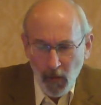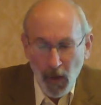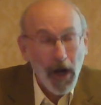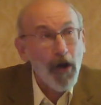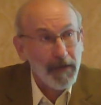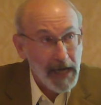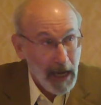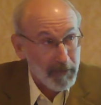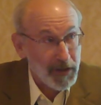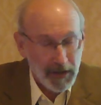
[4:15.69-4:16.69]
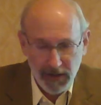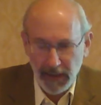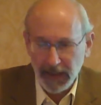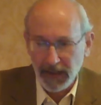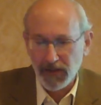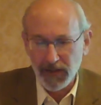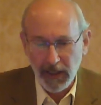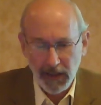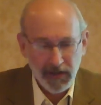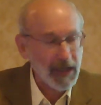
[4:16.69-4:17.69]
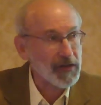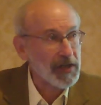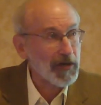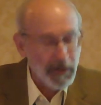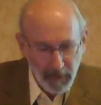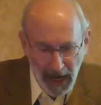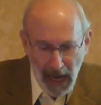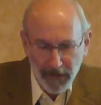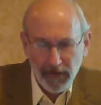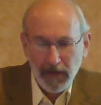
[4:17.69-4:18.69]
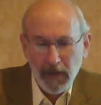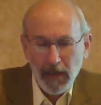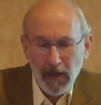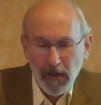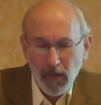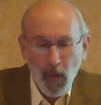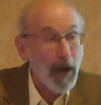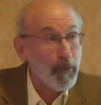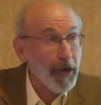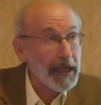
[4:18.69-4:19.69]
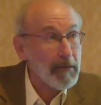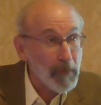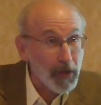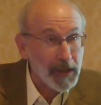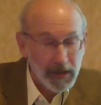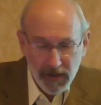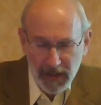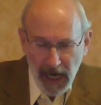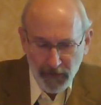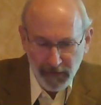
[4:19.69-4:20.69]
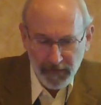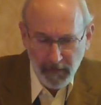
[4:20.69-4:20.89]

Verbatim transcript: What are the options that can set us on such a path while bringing millions out of